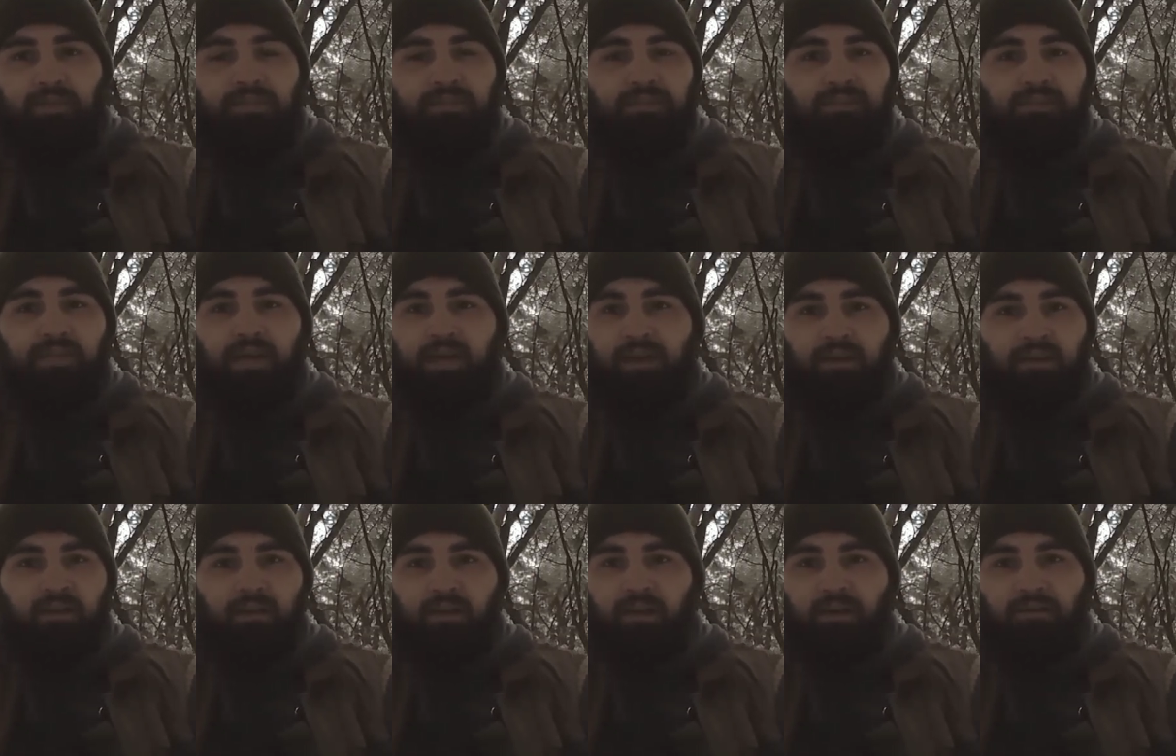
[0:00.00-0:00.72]
It's
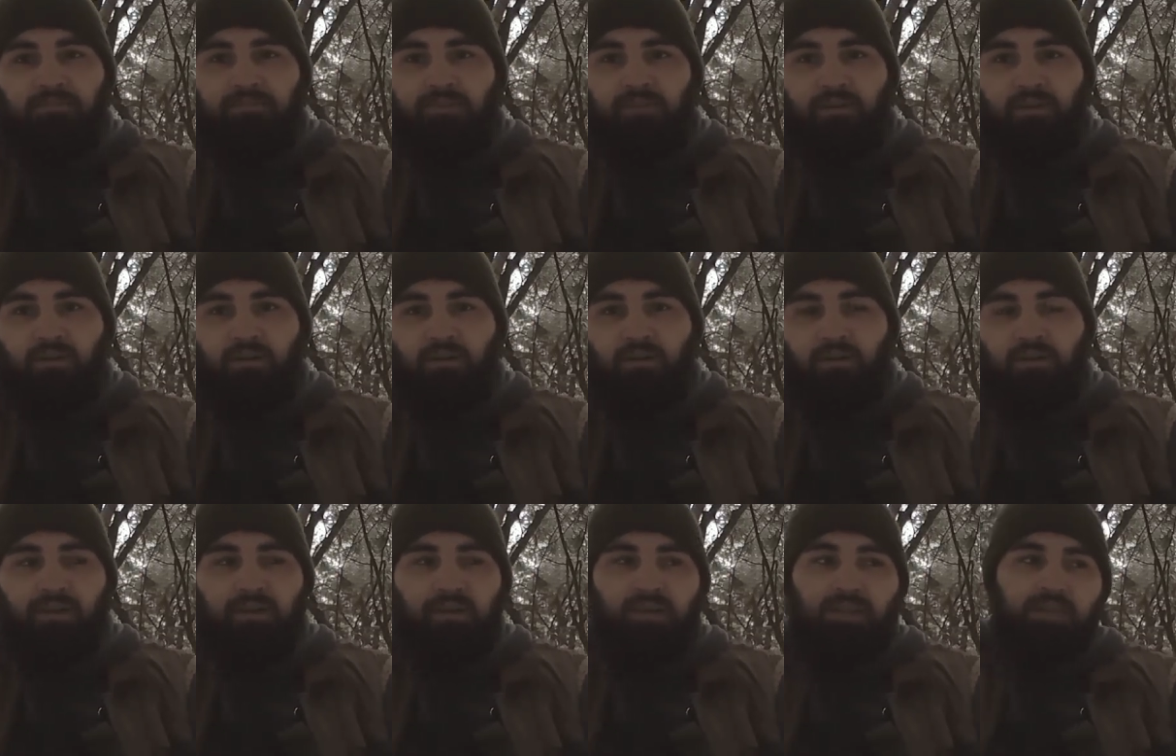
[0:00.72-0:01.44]
not enough at
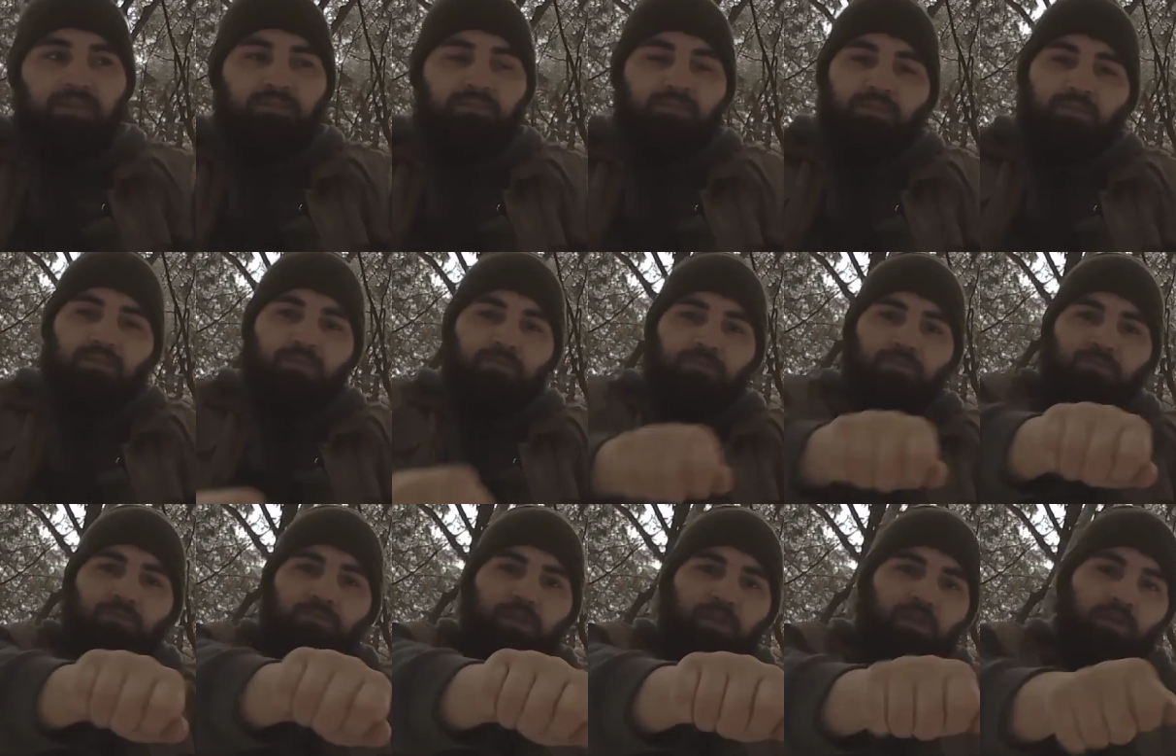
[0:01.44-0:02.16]
all. And even
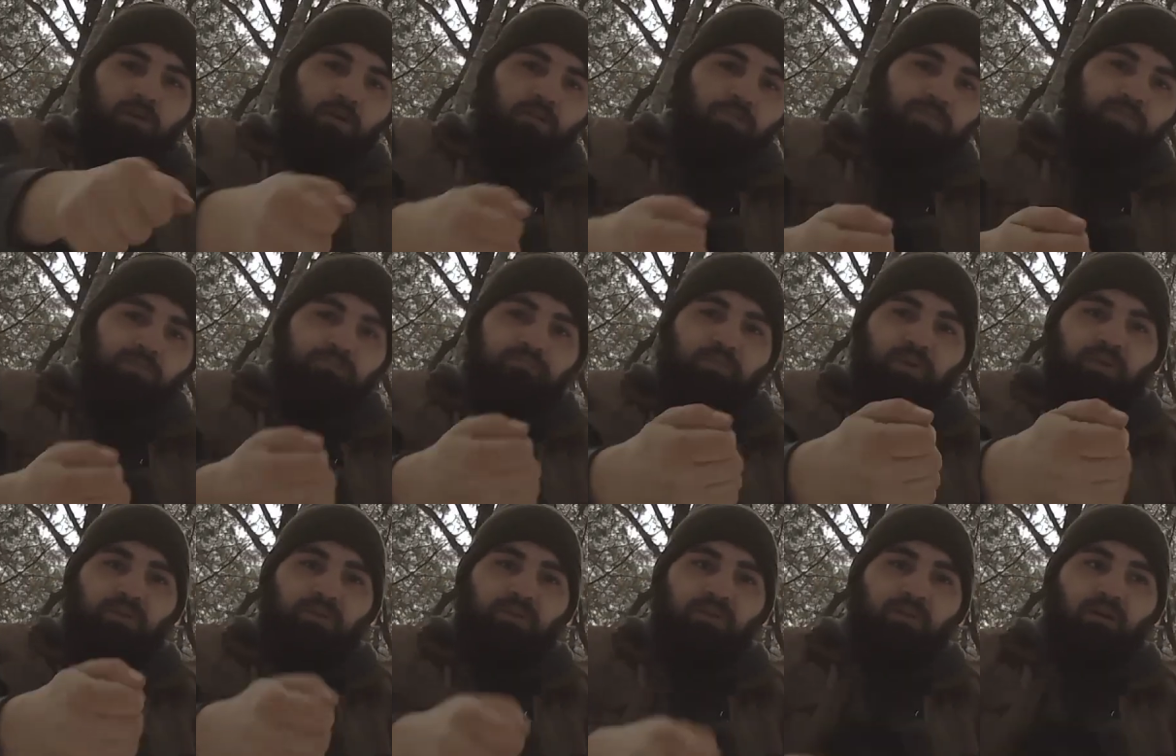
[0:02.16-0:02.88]
if you're like, oh, I'll just
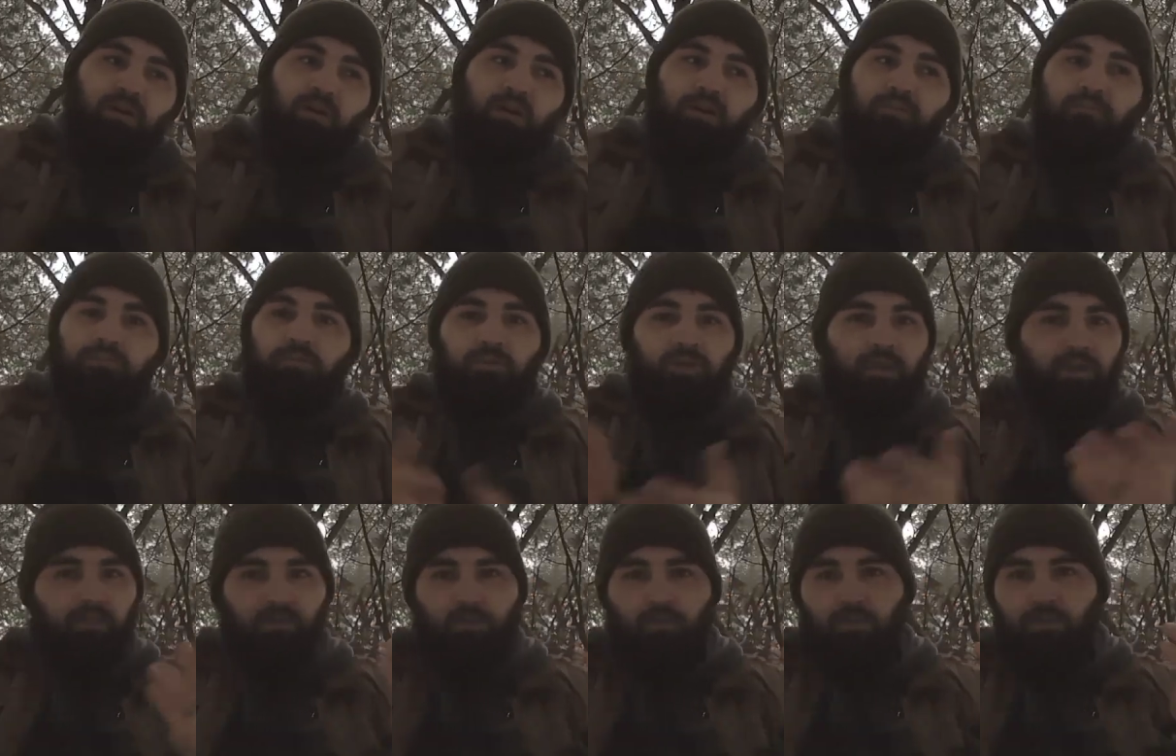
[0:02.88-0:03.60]
burn it off,
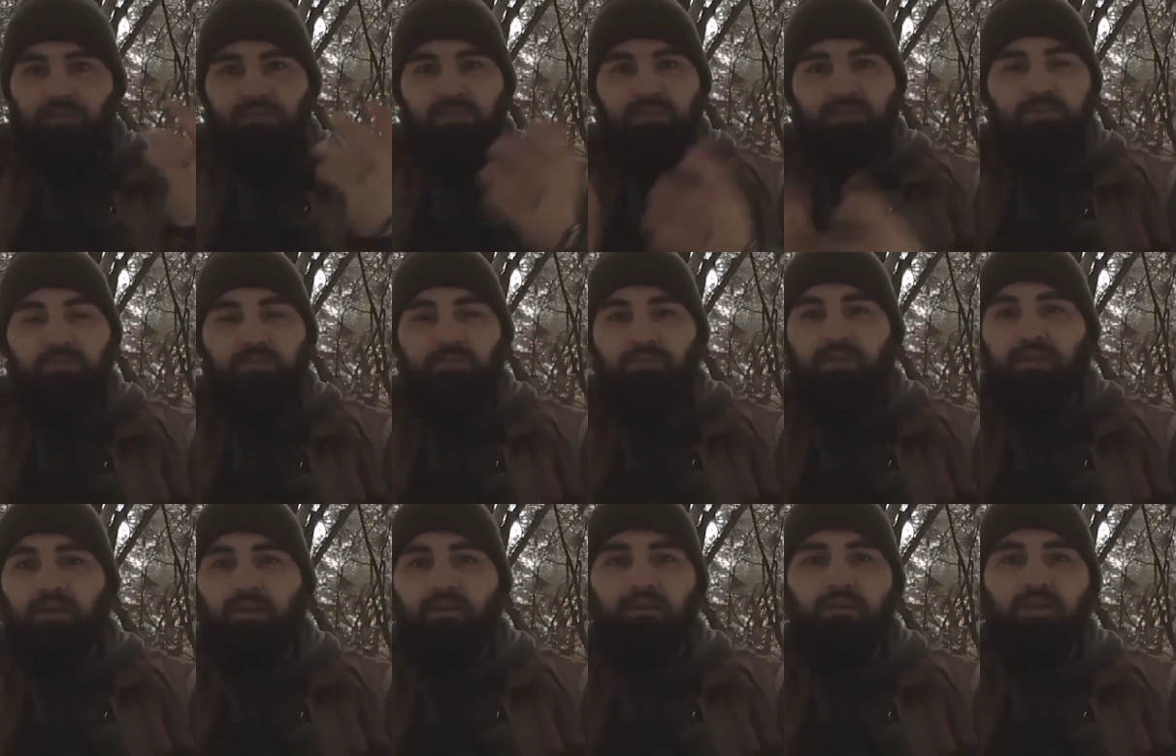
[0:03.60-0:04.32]
okay, that oil's still
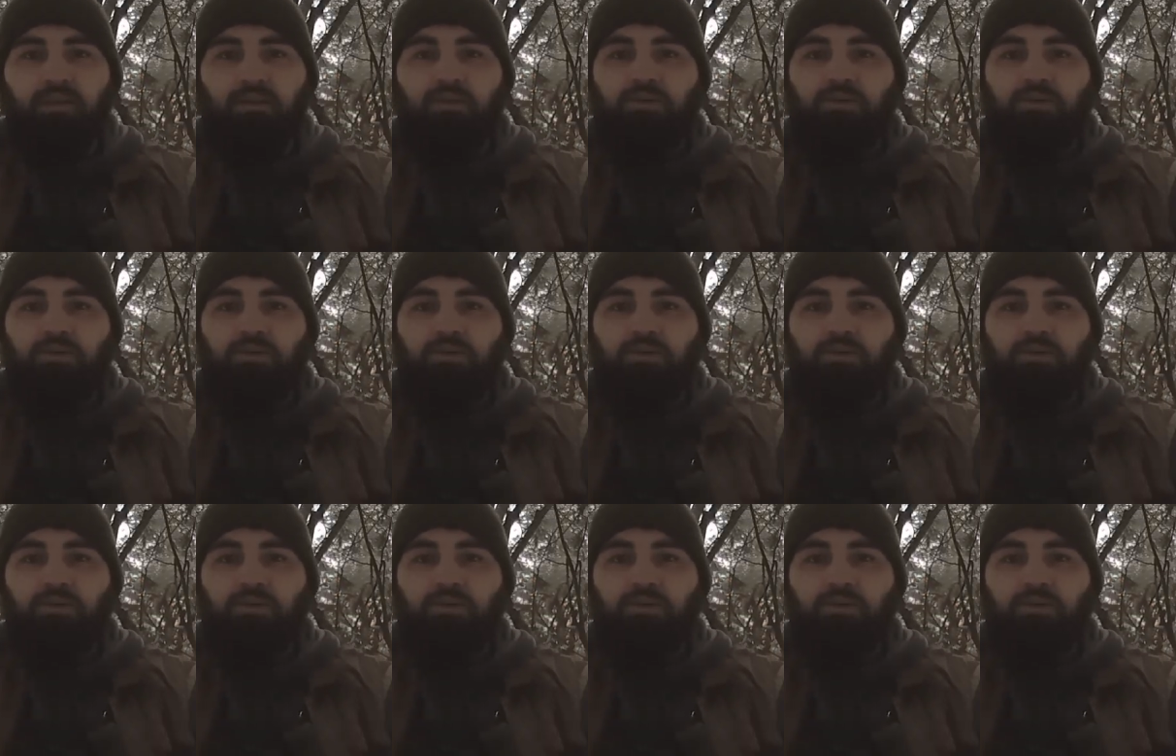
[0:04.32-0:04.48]
there.